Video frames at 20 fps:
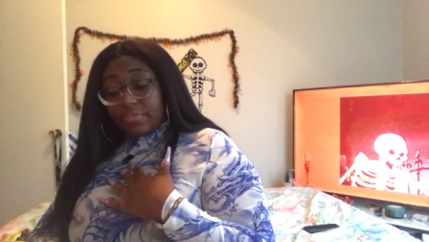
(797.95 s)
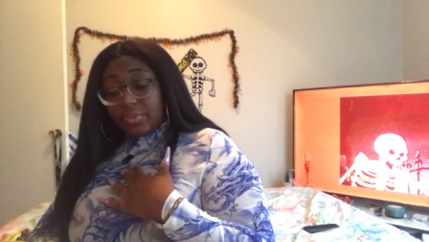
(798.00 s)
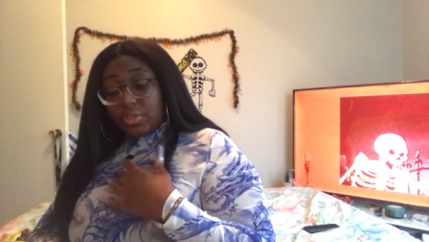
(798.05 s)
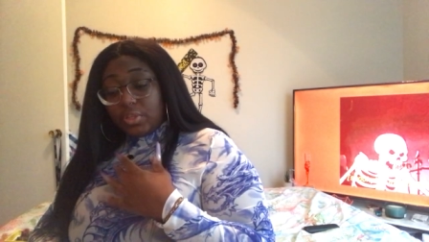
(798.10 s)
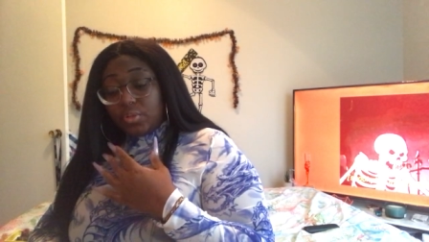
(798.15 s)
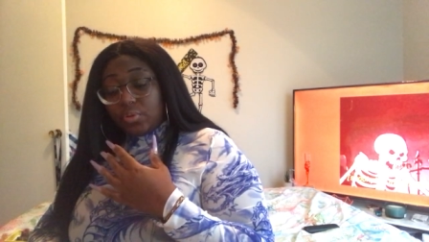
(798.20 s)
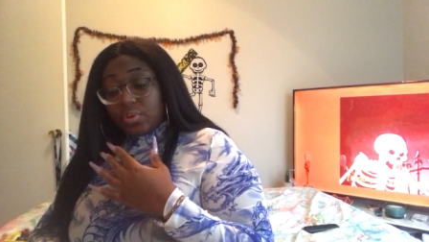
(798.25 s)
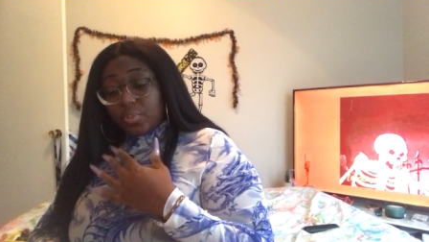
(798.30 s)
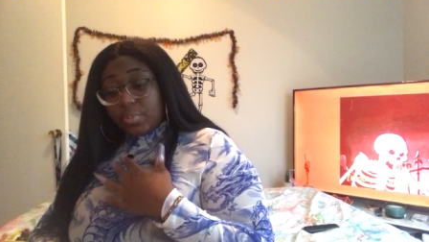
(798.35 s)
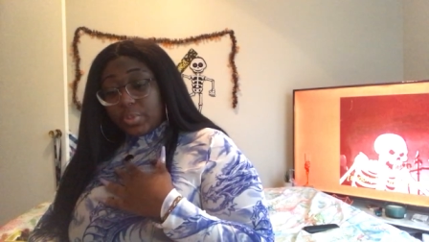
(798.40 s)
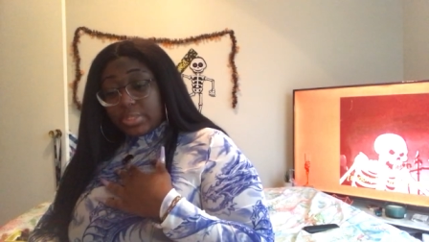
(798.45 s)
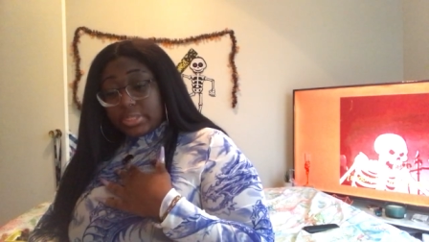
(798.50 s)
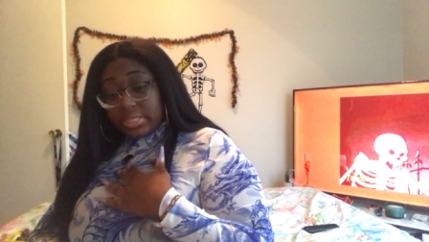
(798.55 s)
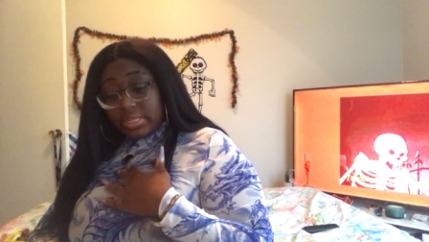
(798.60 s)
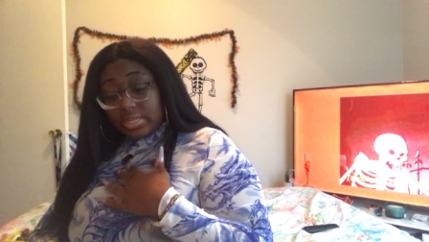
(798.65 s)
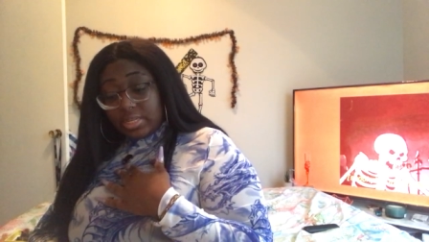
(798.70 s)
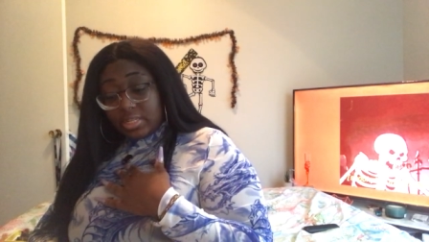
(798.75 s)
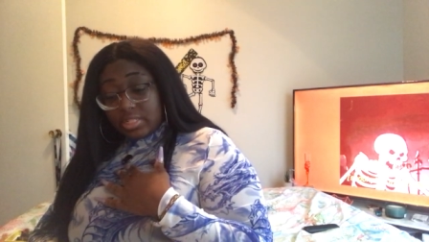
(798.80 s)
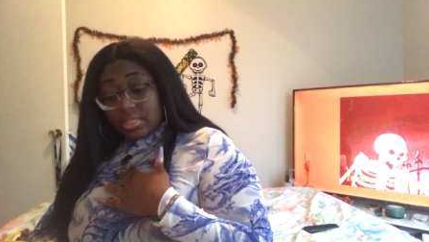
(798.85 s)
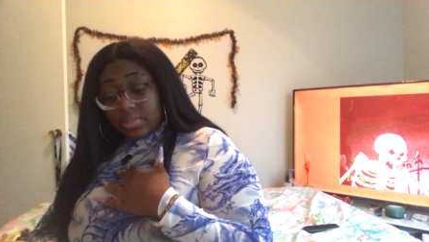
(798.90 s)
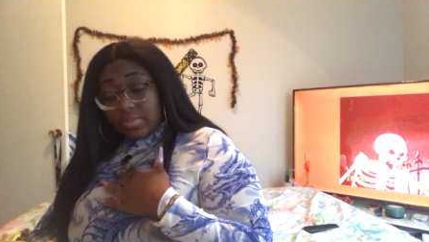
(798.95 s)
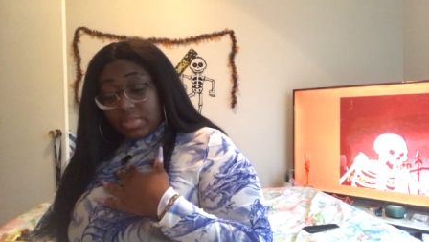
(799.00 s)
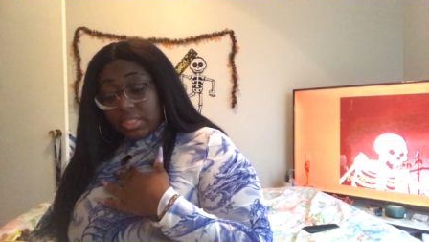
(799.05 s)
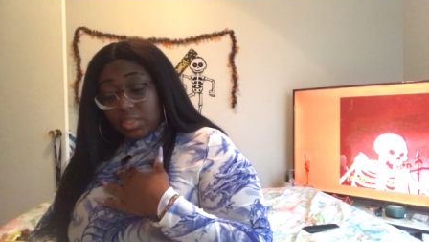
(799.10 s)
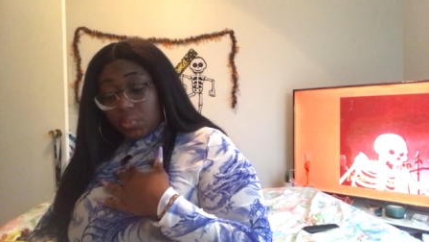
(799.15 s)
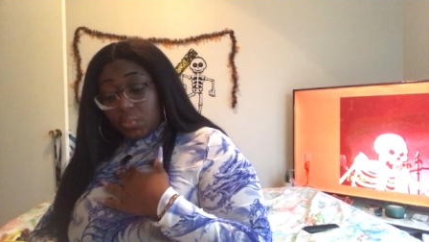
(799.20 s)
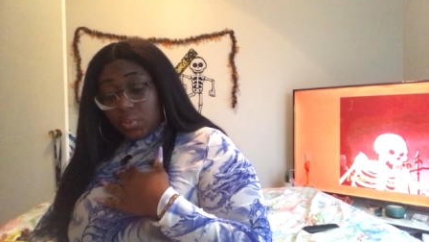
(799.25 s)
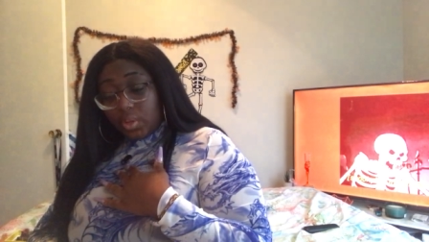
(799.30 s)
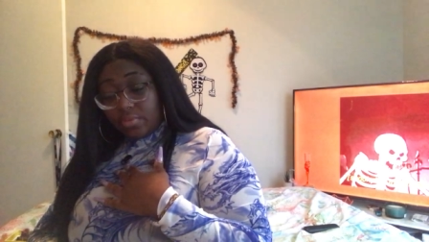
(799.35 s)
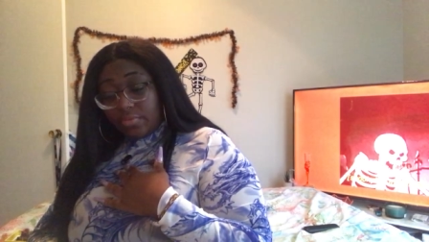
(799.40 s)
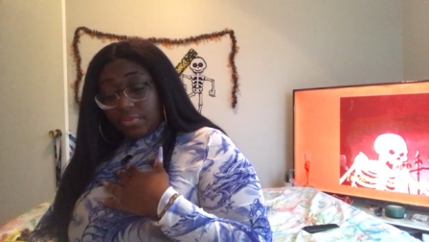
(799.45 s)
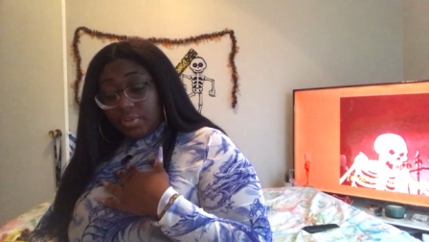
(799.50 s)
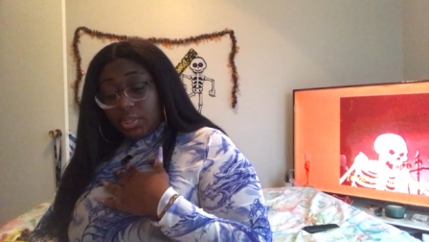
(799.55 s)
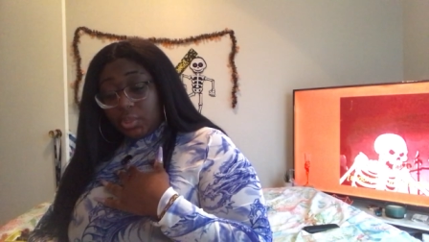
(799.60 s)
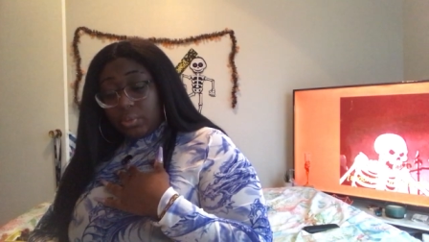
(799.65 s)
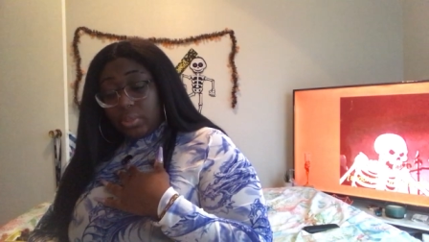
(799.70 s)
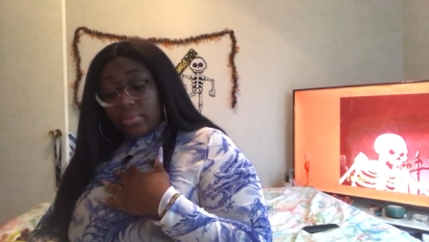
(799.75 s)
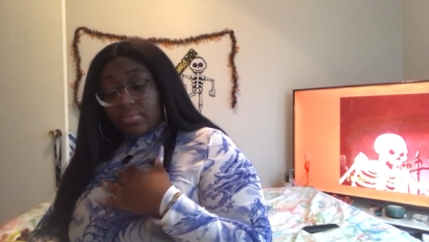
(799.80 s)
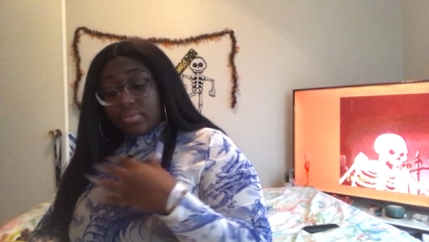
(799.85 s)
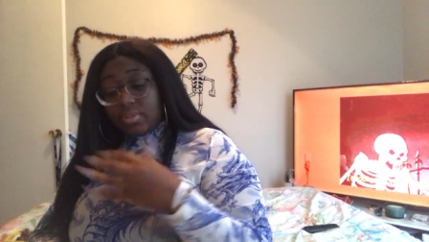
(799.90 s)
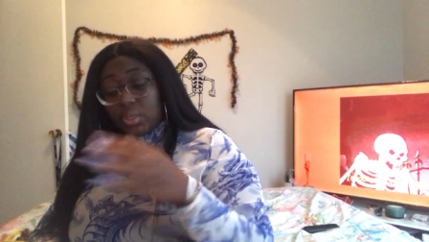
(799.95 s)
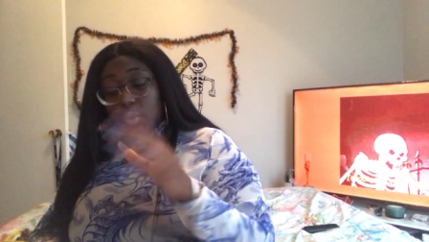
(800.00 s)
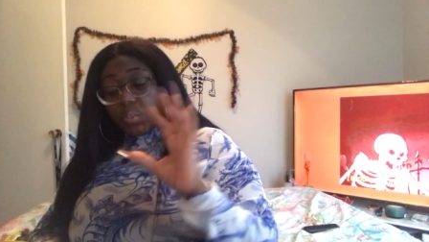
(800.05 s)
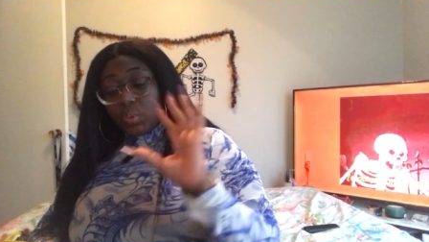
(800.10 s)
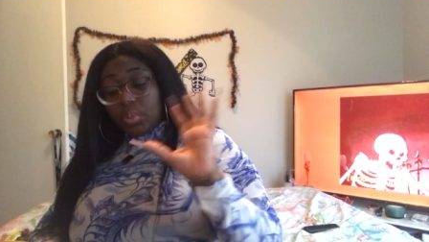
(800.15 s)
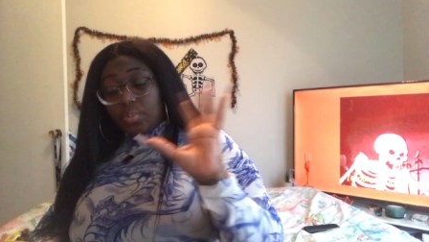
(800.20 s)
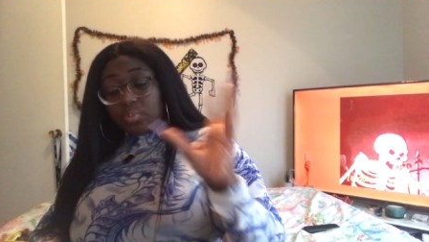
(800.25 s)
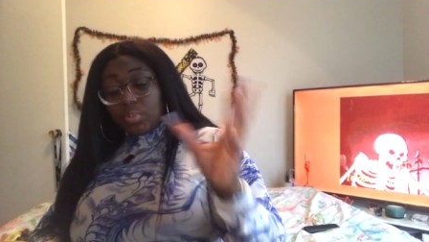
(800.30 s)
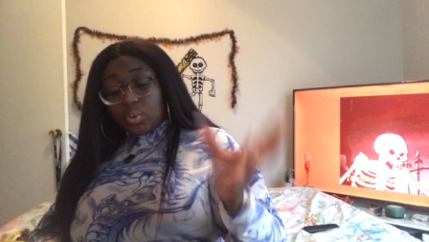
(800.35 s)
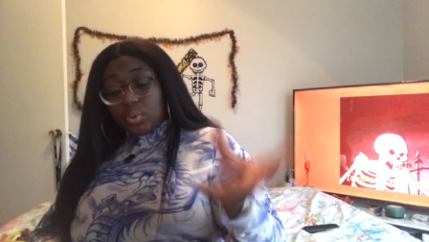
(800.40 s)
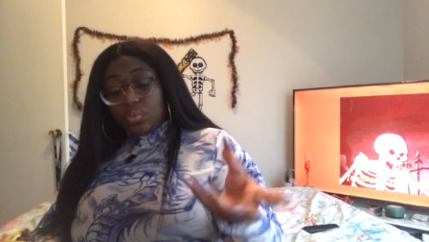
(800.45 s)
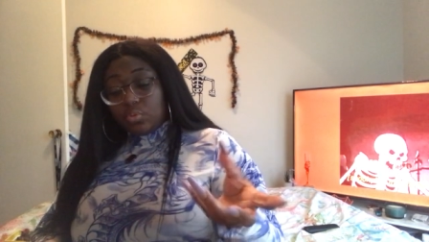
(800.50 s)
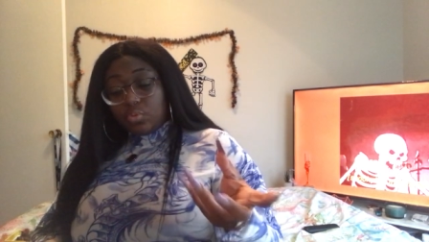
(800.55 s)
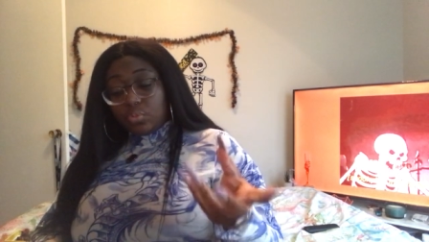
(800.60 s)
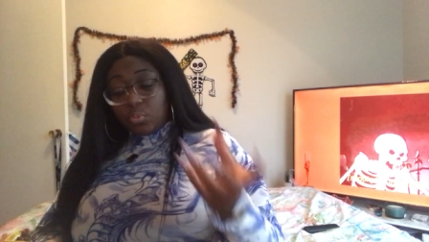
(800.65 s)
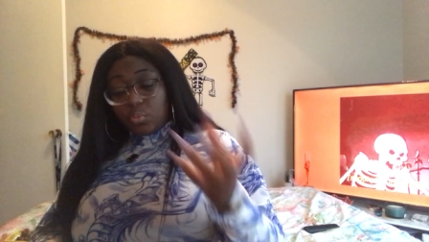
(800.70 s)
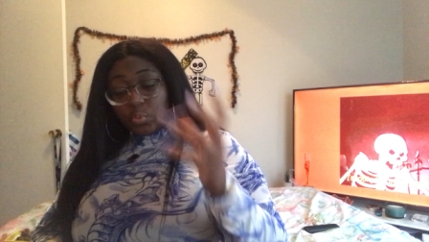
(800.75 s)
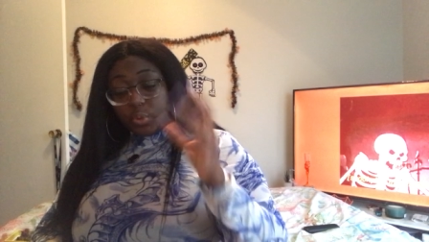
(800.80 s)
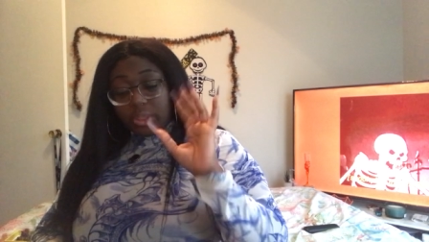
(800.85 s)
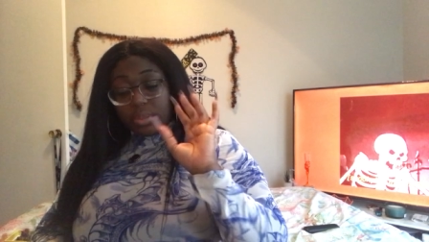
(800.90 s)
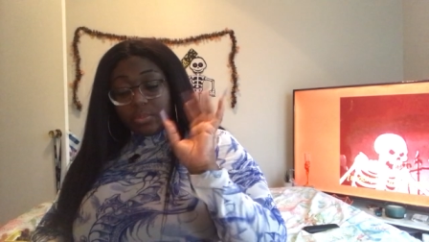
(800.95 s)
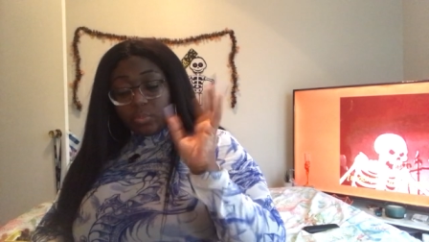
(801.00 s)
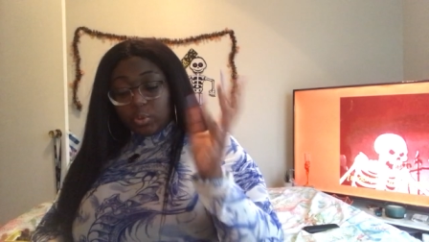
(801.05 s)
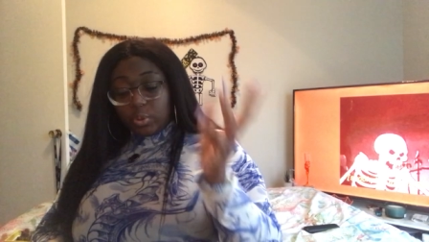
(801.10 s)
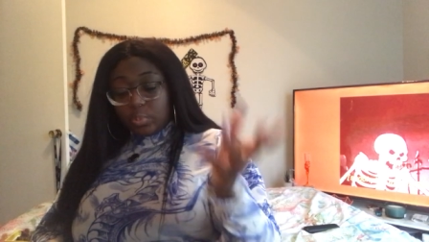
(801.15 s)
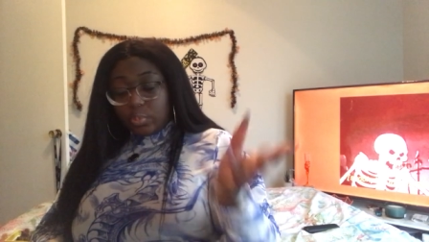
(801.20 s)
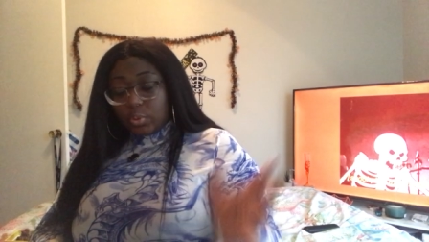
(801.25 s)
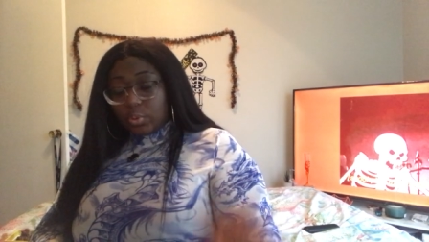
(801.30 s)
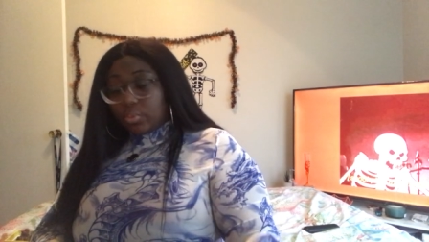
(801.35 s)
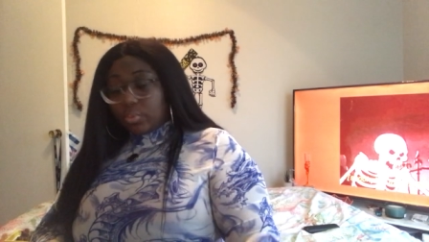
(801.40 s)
for you and pretended to be the one for you, even though we both we, we